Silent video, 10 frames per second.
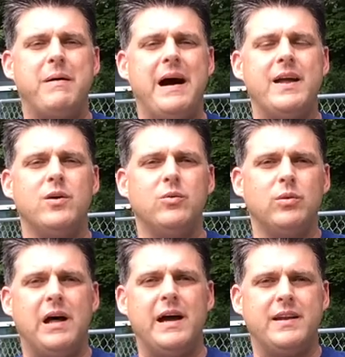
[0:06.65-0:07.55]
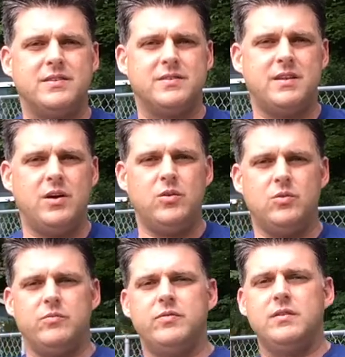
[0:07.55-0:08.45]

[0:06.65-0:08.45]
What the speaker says: Biolite stove.